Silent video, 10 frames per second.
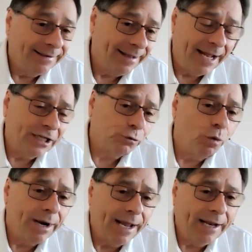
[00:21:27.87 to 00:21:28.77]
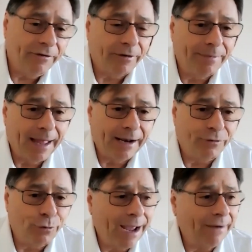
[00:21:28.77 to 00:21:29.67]
Today, it's 180 from that. If
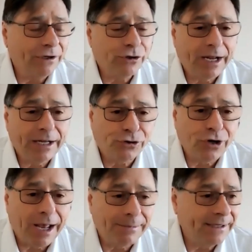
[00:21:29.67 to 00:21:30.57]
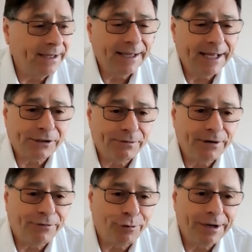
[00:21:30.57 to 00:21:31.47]
you haven't changed jobs in the last 3 or
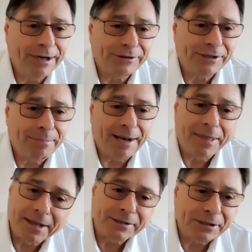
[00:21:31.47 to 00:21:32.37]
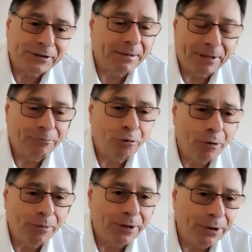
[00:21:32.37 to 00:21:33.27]
4 years, somebody thinks there's something wrong
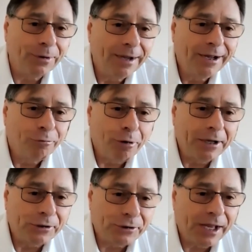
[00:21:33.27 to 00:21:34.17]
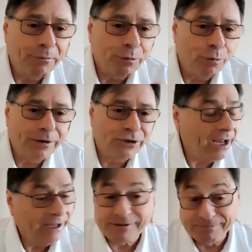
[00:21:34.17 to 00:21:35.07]
with you. Why are you staying with one
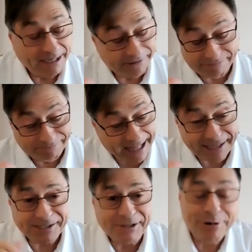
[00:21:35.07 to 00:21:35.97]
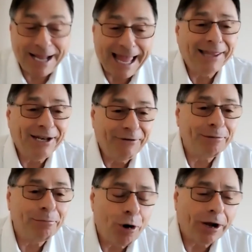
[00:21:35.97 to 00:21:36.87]
job? That's the reality of the
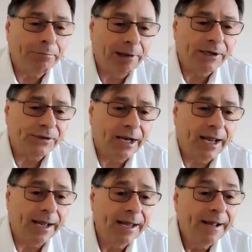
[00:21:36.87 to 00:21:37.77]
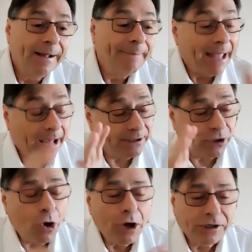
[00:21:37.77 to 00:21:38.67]
marketplace today. Now, it's
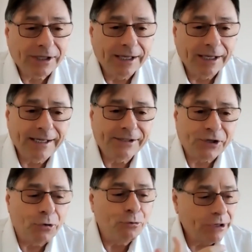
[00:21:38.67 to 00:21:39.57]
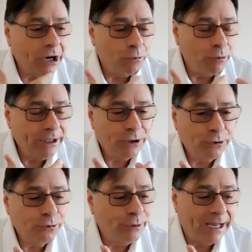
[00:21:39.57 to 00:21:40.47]
costly. So,
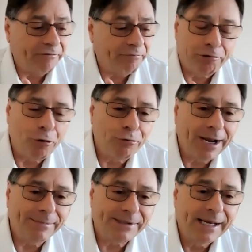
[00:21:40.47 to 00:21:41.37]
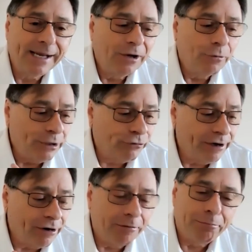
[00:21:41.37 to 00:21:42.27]
we have programs. We treat
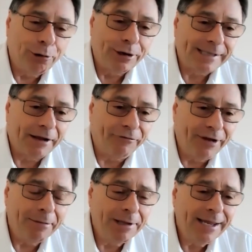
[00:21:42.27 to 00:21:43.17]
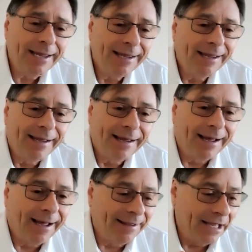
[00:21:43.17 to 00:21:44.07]
our employees like family.
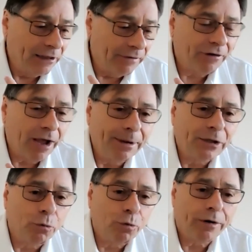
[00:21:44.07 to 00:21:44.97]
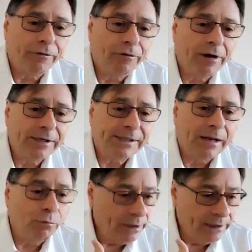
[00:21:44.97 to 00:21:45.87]
They love coming to work for us,
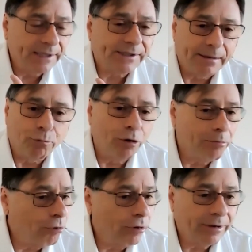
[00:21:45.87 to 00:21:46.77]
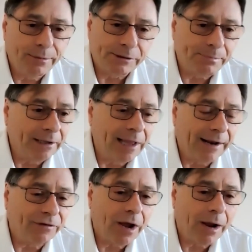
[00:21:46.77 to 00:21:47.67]
and we listen. More importantly, we spend a lot
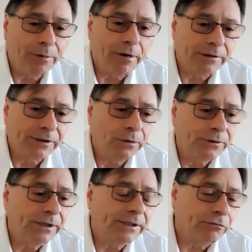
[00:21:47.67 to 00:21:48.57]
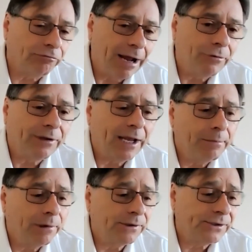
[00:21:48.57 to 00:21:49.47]
of time with our associates at
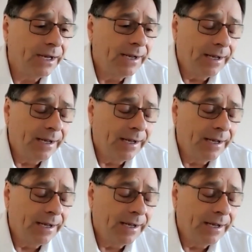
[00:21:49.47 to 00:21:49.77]
roundtables.